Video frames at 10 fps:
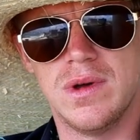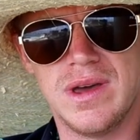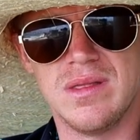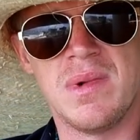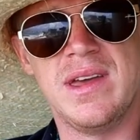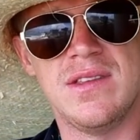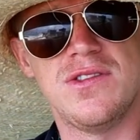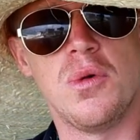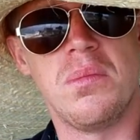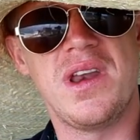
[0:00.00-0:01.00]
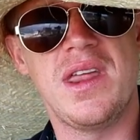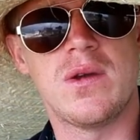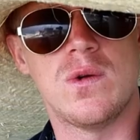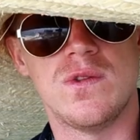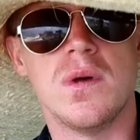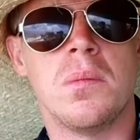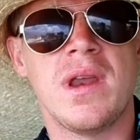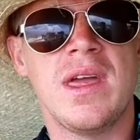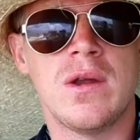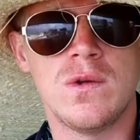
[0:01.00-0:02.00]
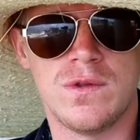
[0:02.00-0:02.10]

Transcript: and my sombrero, sombrero,